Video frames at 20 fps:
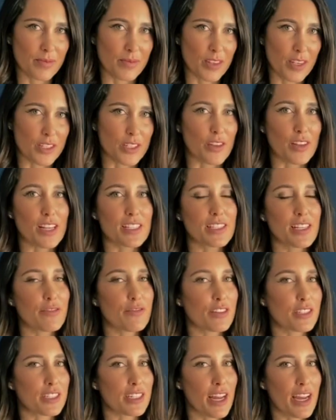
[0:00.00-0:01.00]
So that's it
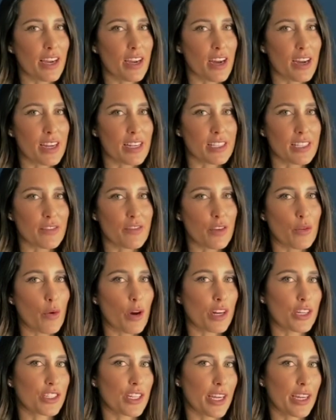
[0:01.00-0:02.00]
for today, guys. If you
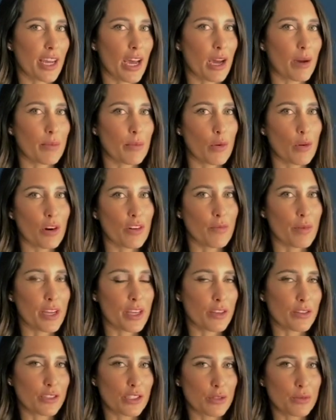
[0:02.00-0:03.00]
want to check out more of my
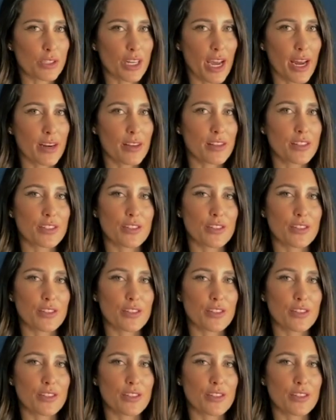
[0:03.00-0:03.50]
YouTube channels,